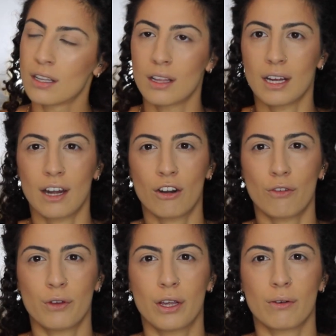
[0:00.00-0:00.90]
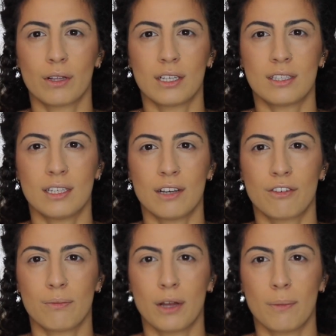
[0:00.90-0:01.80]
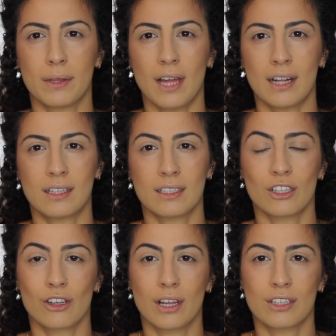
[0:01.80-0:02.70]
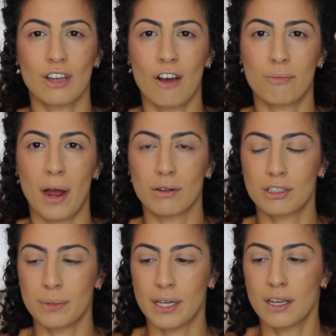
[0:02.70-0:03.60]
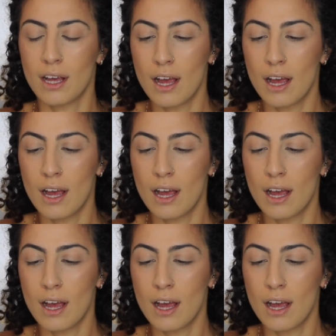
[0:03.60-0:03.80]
Like, I don't know if you can really see it from there, but that doesn't look like soft brown to me.